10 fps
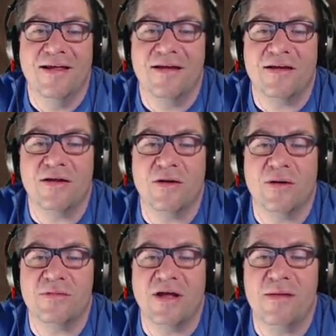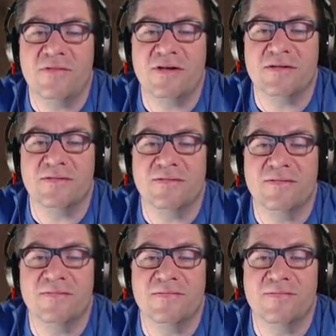You know, I'm, I'm gonna
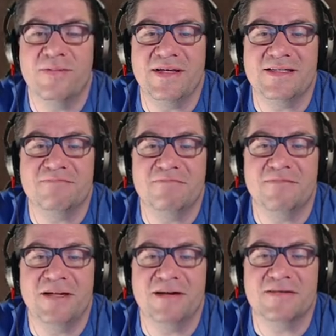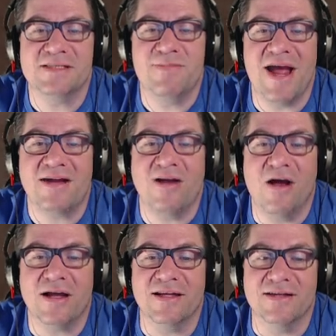be here smack
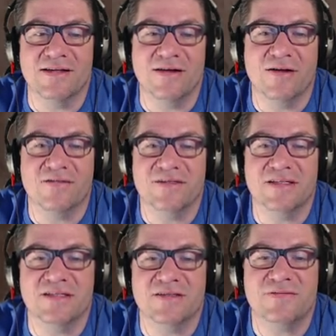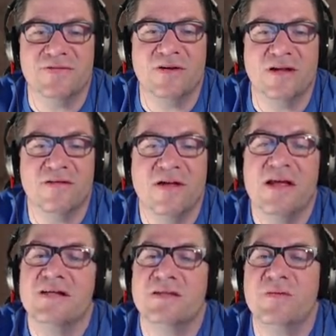talking and then all of a sudden just fall
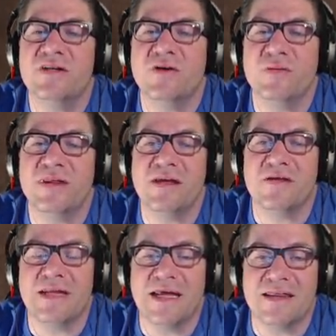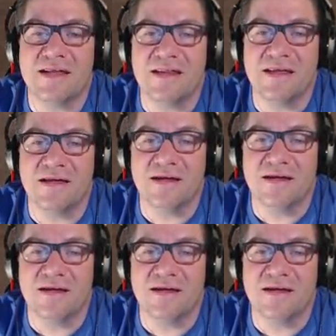off. Somebody told me the other day that the uh,